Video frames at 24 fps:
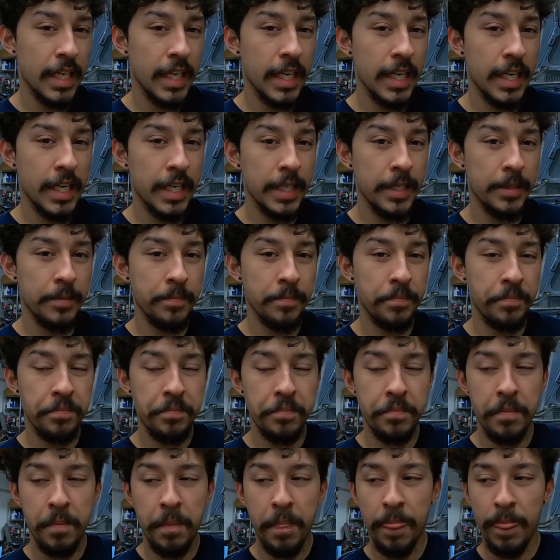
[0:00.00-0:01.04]

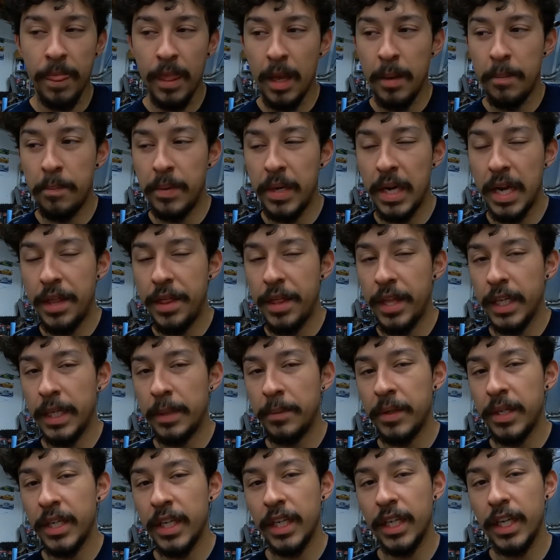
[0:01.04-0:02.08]
But I think
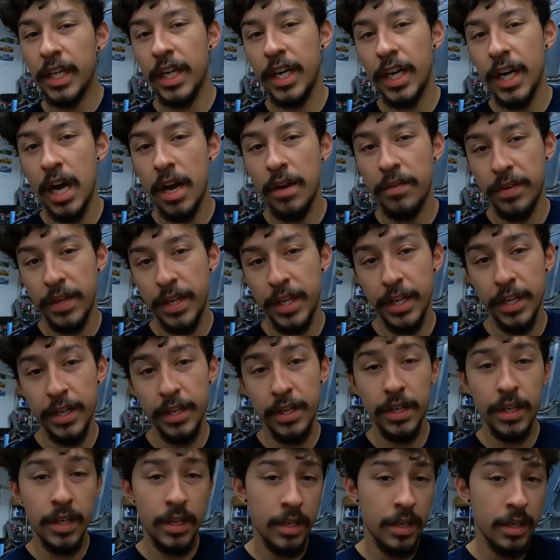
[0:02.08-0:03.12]
I'm gonna cut it off
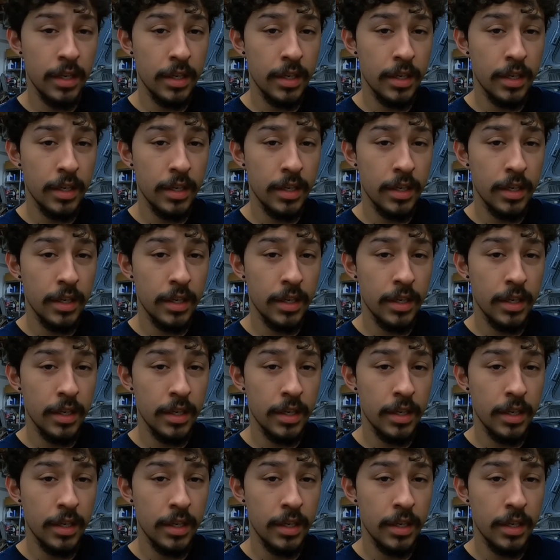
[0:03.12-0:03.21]
here.